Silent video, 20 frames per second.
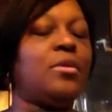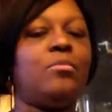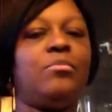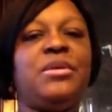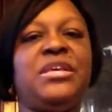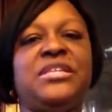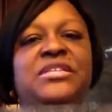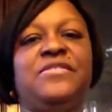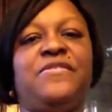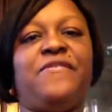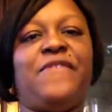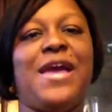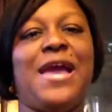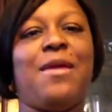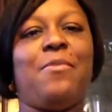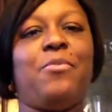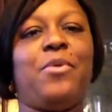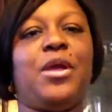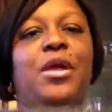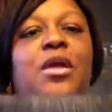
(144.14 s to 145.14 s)
piece of
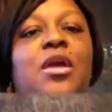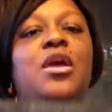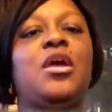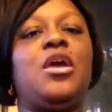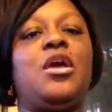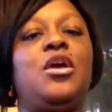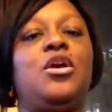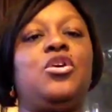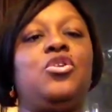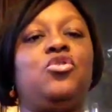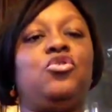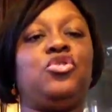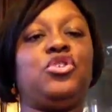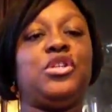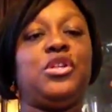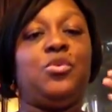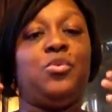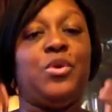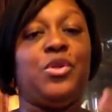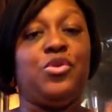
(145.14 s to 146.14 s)
fabric,
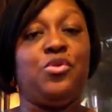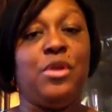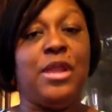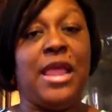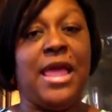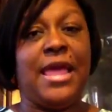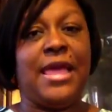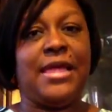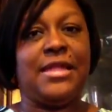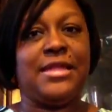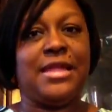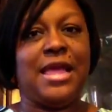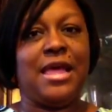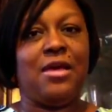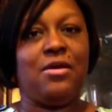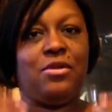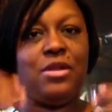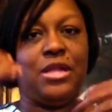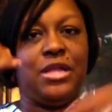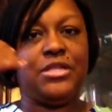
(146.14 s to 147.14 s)
usually when you lay it
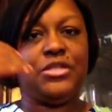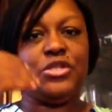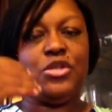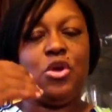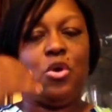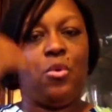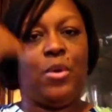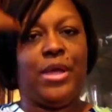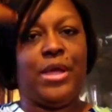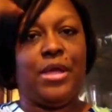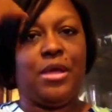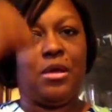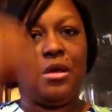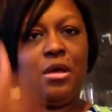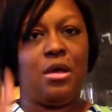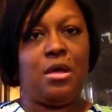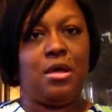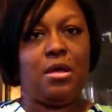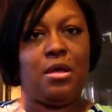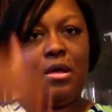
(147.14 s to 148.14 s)
down, it's going
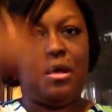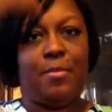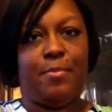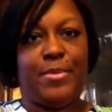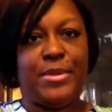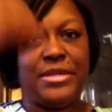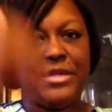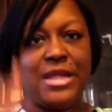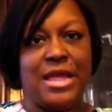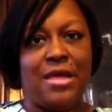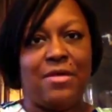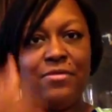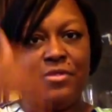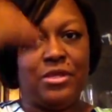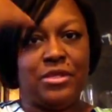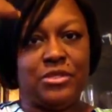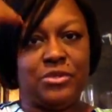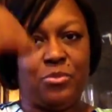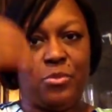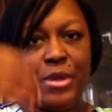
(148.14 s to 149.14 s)
up and down
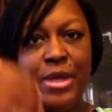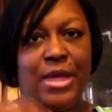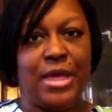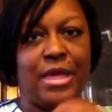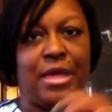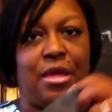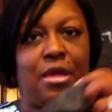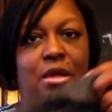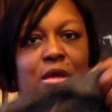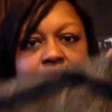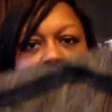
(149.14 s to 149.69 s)
this way